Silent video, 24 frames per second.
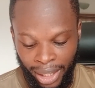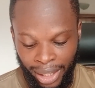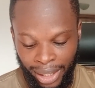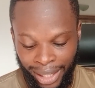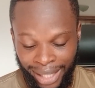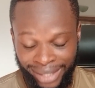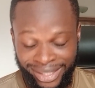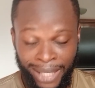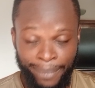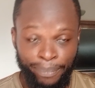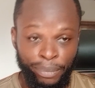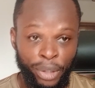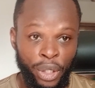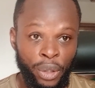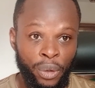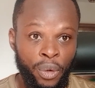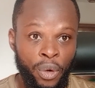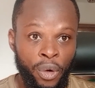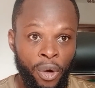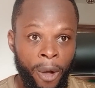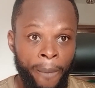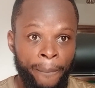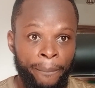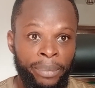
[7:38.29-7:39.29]

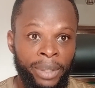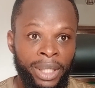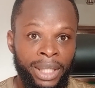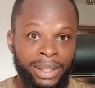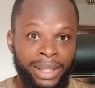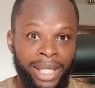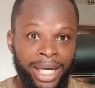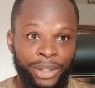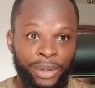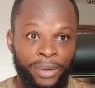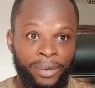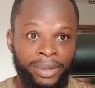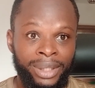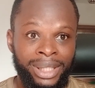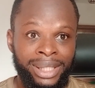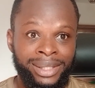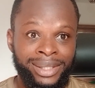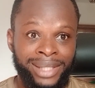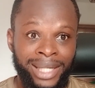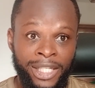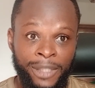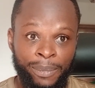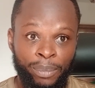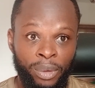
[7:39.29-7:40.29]
Casapreco company had
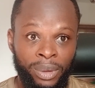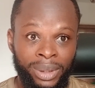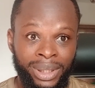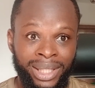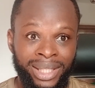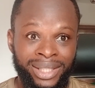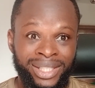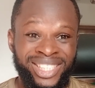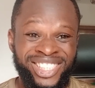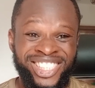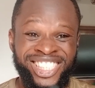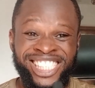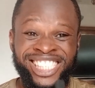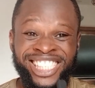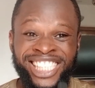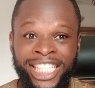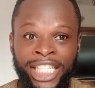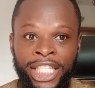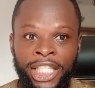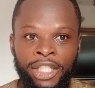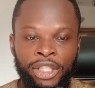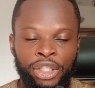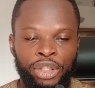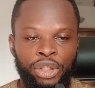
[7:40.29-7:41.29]
already transported
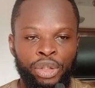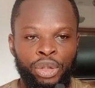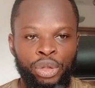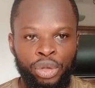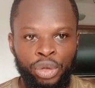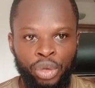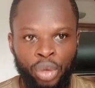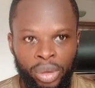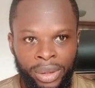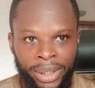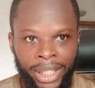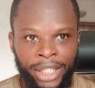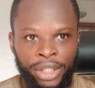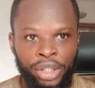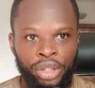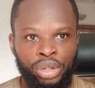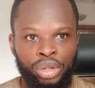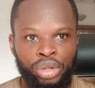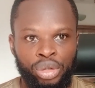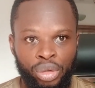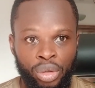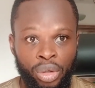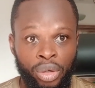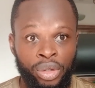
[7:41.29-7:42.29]
3 loaded
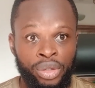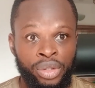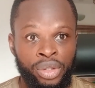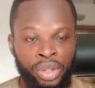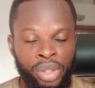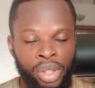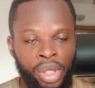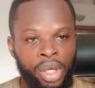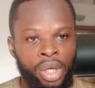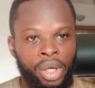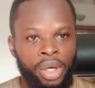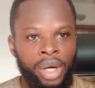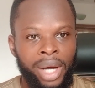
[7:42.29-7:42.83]
trucks.